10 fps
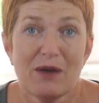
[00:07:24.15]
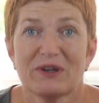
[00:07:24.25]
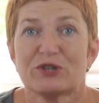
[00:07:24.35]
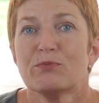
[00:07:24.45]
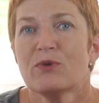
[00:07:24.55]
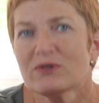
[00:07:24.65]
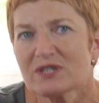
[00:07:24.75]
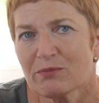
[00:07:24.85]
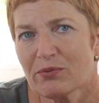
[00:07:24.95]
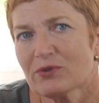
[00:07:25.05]
But the
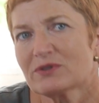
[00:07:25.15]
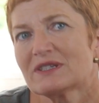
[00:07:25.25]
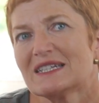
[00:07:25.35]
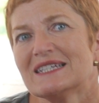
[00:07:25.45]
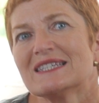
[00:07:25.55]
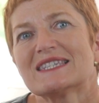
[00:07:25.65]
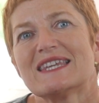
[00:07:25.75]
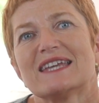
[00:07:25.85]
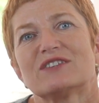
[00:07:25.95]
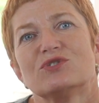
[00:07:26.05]
most important is
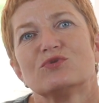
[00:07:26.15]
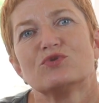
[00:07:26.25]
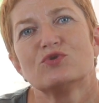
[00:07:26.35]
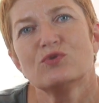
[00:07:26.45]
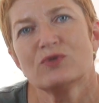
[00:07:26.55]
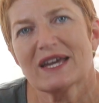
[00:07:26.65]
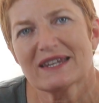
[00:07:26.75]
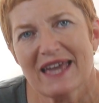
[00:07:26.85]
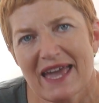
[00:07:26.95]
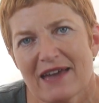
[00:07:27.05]
that you do
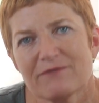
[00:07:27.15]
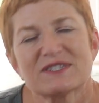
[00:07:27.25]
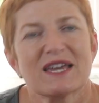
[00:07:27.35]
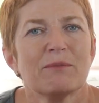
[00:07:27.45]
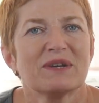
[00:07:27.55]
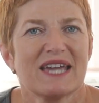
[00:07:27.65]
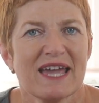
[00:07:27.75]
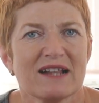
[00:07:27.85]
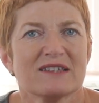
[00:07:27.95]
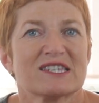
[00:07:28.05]
not have somebody
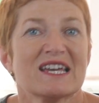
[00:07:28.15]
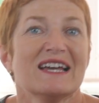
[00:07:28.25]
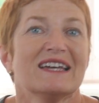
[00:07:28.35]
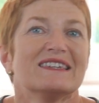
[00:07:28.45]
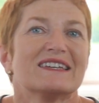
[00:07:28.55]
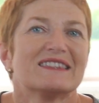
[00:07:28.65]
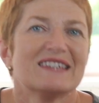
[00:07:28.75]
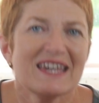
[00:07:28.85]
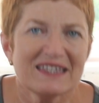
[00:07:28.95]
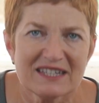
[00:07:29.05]
else
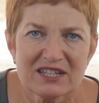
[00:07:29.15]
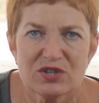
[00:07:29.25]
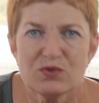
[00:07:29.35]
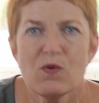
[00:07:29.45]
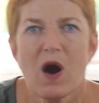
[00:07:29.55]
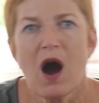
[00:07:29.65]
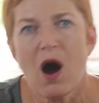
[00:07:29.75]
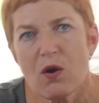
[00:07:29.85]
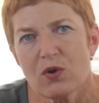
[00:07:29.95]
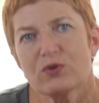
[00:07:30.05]
dictating you
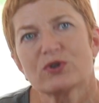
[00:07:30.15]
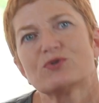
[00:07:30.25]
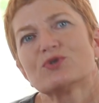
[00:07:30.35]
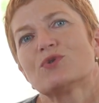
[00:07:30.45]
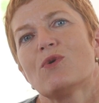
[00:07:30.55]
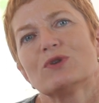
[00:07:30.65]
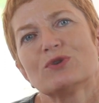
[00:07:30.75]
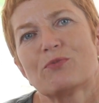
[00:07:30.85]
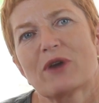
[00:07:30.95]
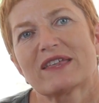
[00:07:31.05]
how long you should hold
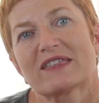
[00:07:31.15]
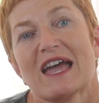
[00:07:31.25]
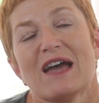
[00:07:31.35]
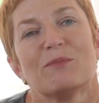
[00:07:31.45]
your breath,